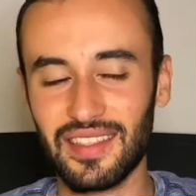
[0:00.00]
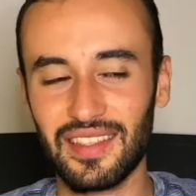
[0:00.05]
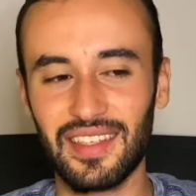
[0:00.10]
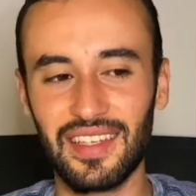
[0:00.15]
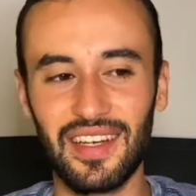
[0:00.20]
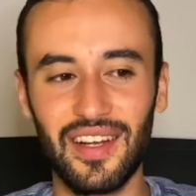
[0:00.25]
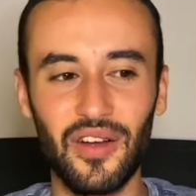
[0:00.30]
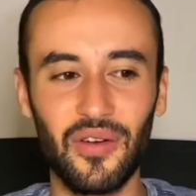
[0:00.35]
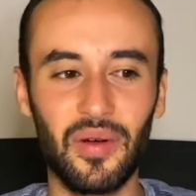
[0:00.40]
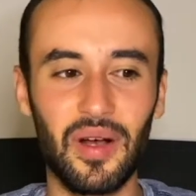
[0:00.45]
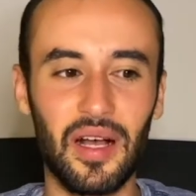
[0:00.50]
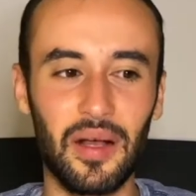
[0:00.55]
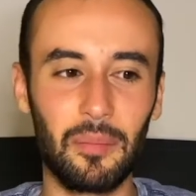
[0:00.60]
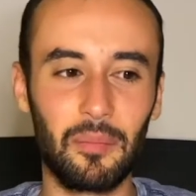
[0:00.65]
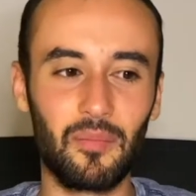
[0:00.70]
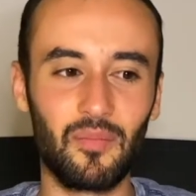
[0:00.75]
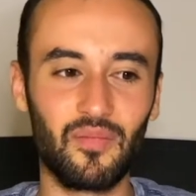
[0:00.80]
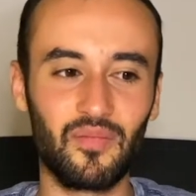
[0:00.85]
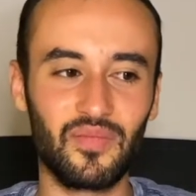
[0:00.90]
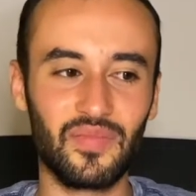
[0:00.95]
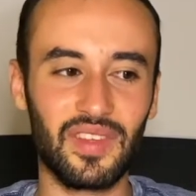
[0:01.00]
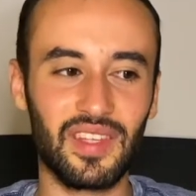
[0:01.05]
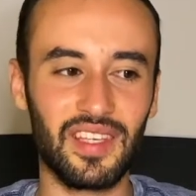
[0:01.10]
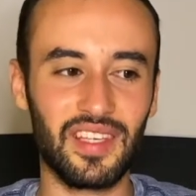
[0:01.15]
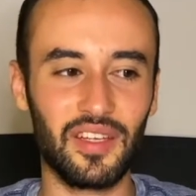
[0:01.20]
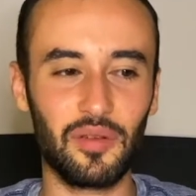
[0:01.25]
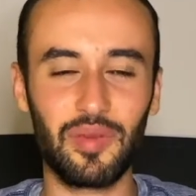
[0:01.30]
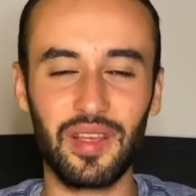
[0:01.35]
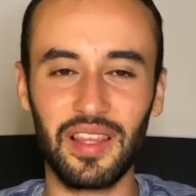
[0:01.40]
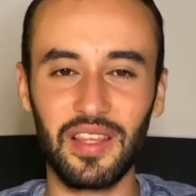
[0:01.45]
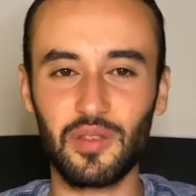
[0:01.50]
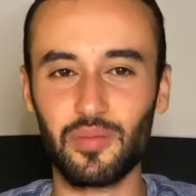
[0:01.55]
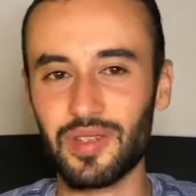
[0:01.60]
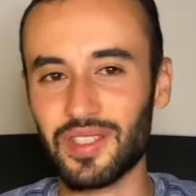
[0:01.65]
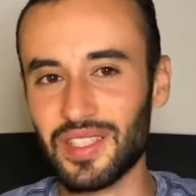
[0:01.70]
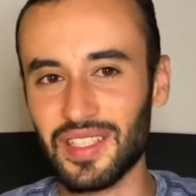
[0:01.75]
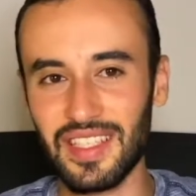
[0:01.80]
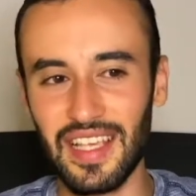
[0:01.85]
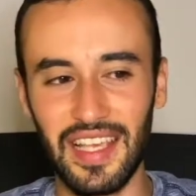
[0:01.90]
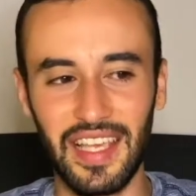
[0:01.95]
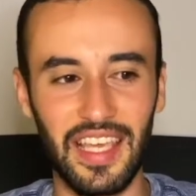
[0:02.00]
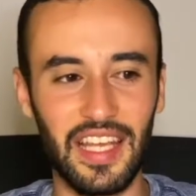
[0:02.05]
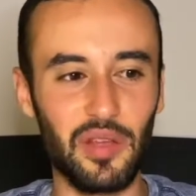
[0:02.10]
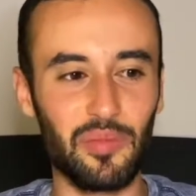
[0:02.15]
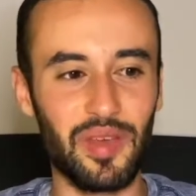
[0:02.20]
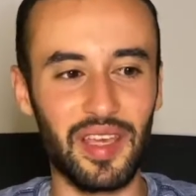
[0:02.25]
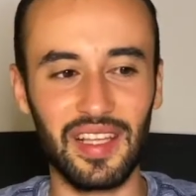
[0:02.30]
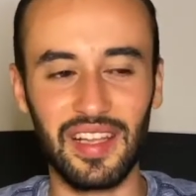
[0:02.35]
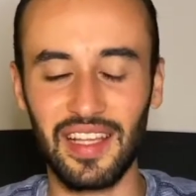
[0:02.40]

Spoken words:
You know, you're being this person's, like, guinea pig.